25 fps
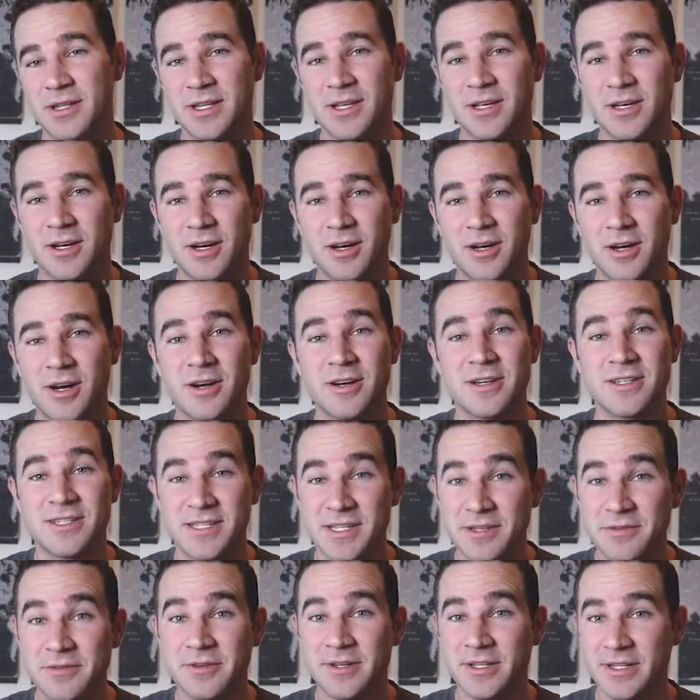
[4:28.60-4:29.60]
think are
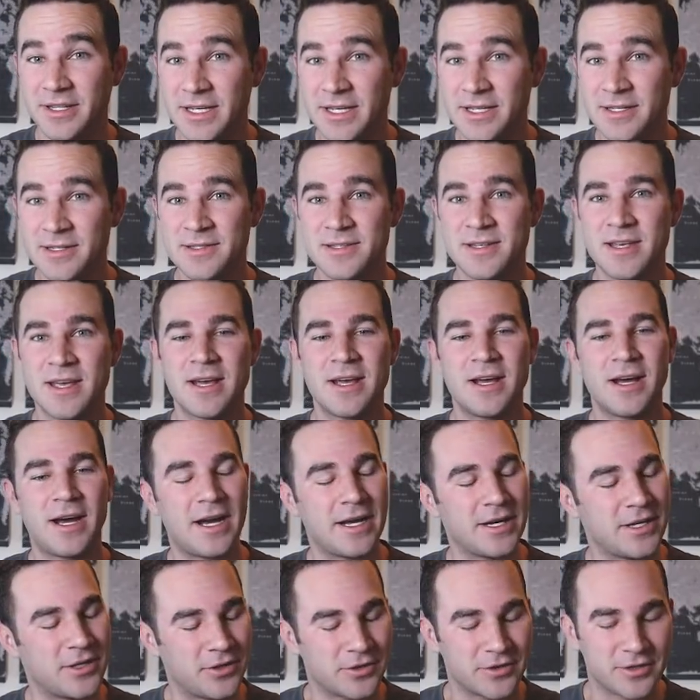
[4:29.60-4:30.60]
different things.
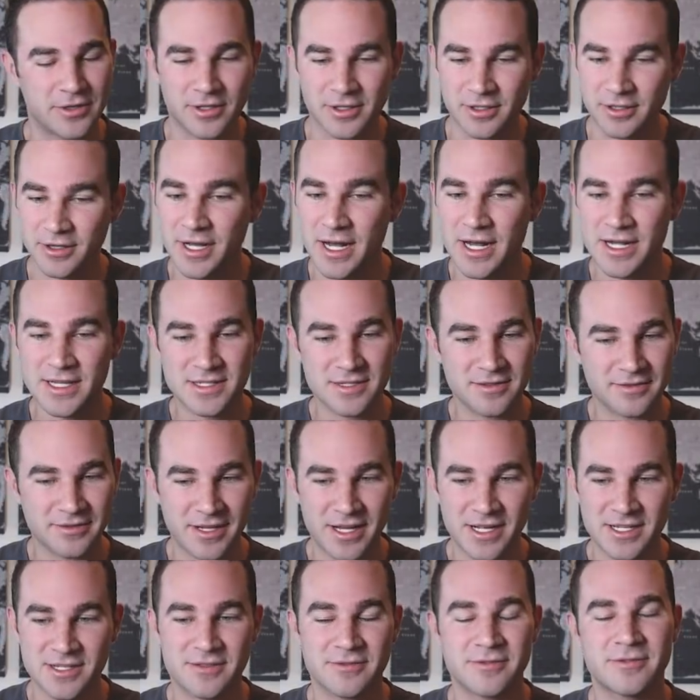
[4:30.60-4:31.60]
I know there are lots
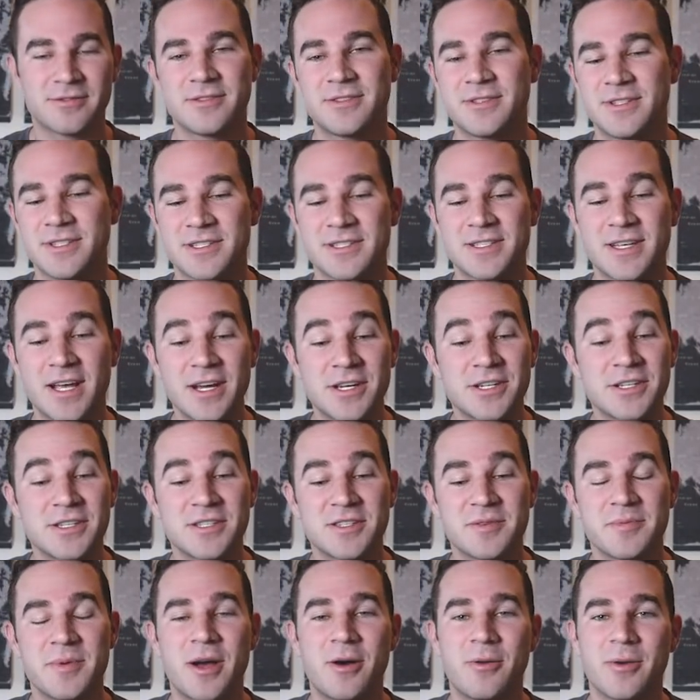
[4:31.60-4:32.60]
of
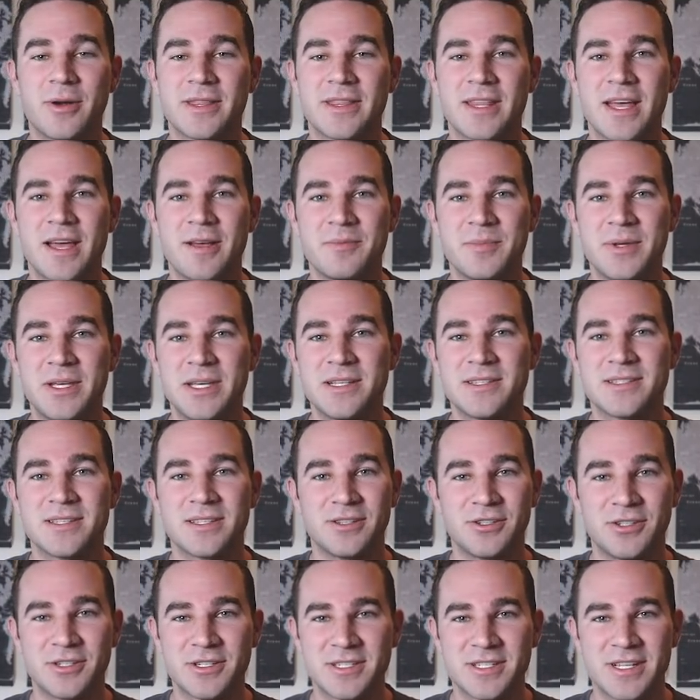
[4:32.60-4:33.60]
discussions about what that means
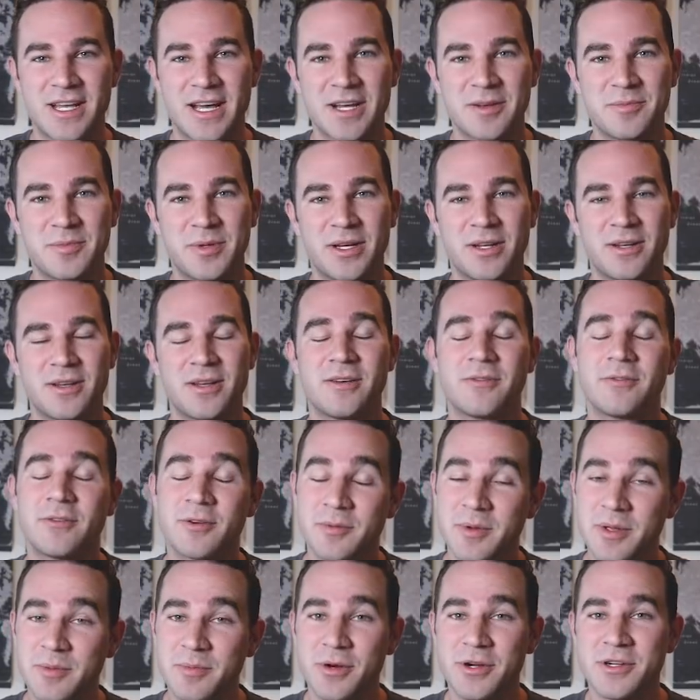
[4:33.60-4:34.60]
and looks like, but for
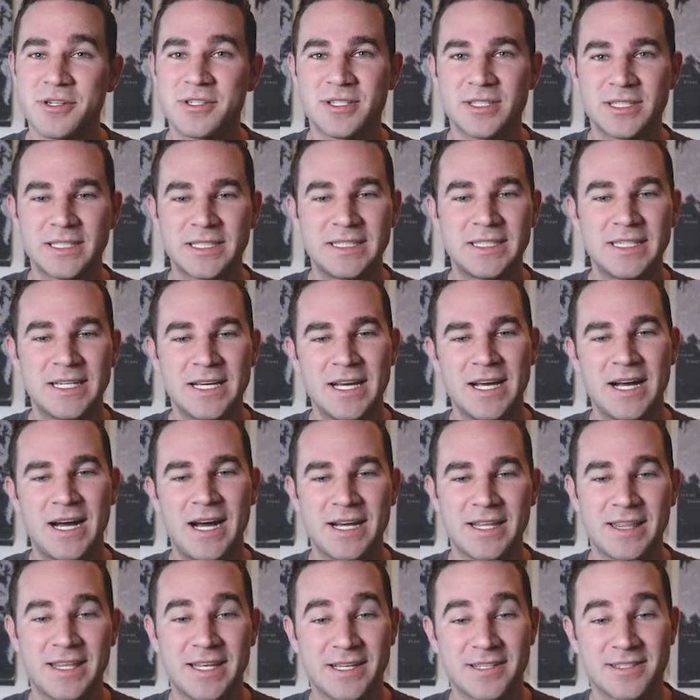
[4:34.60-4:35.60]
me personally,
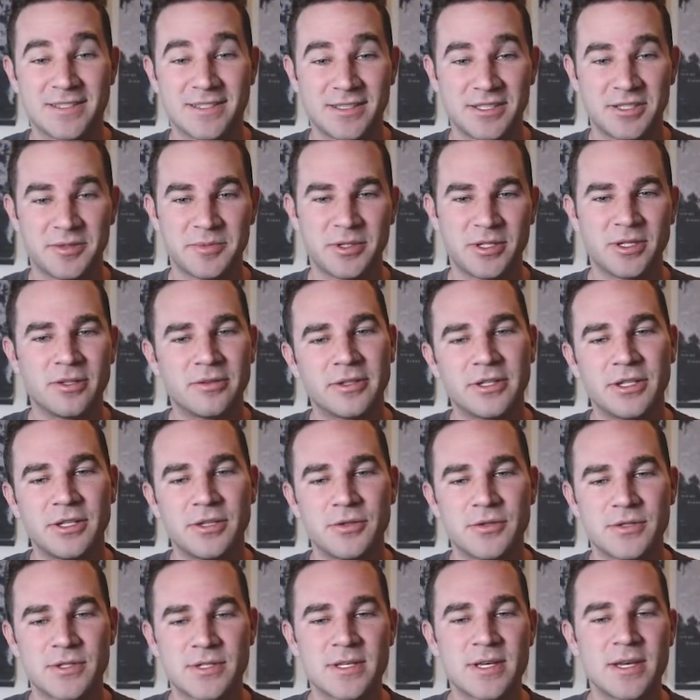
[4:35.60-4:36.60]
I think it's a little bit
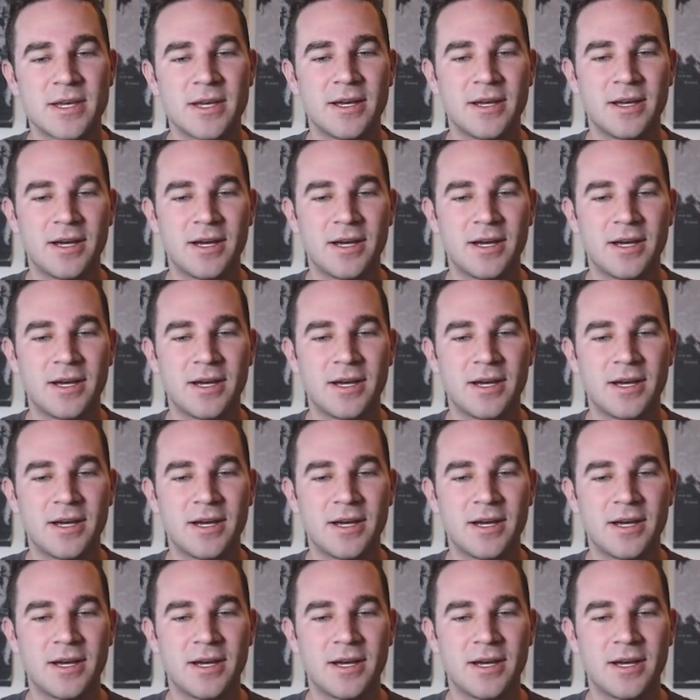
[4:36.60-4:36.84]
overused.